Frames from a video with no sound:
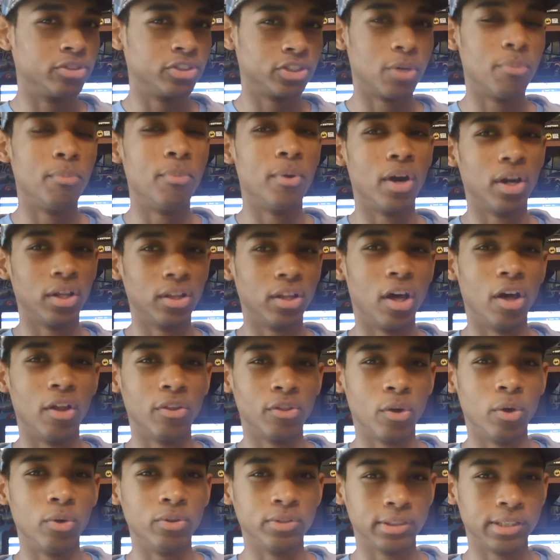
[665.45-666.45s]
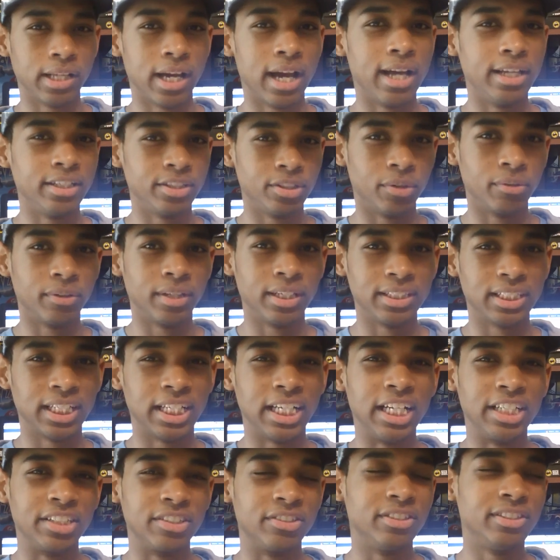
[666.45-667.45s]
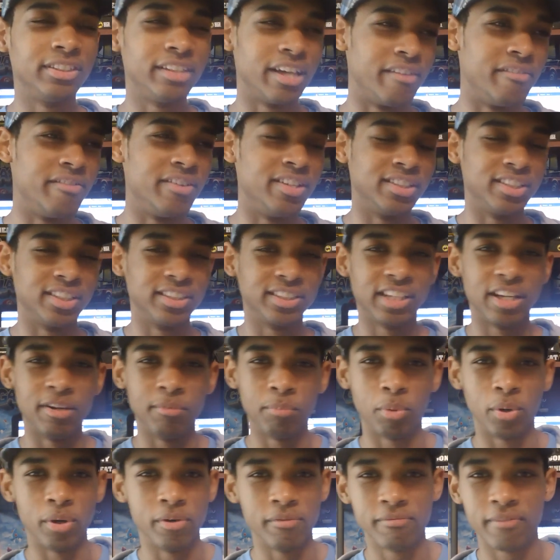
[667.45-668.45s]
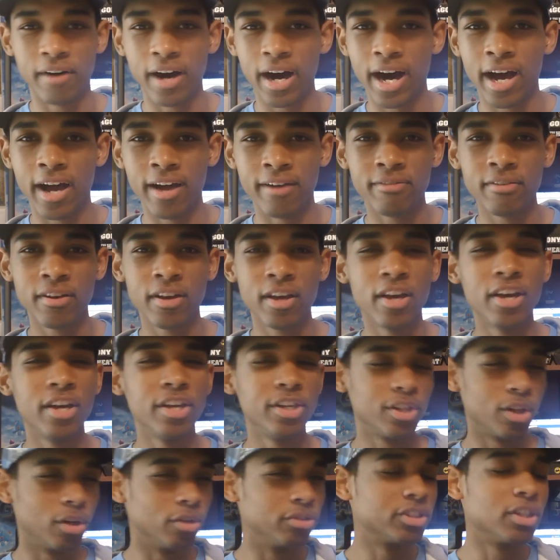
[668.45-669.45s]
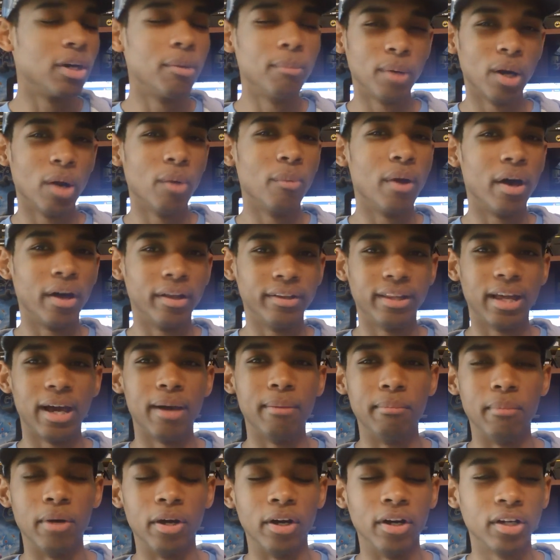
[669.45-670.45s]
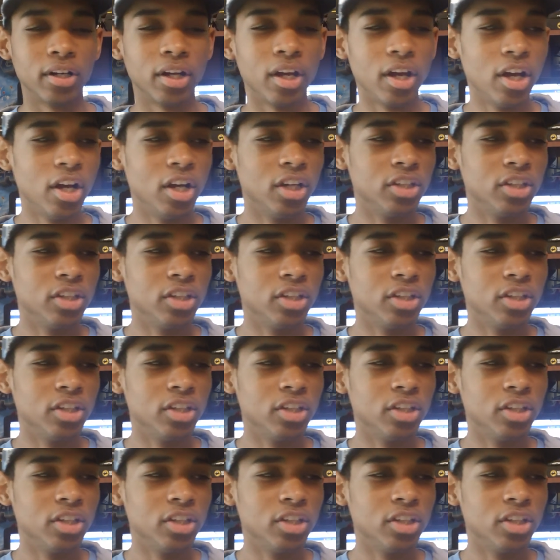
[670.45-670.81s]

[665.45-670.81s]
somewhere along those lines, things like nature, 7 to 7.5, somewhere around that mark.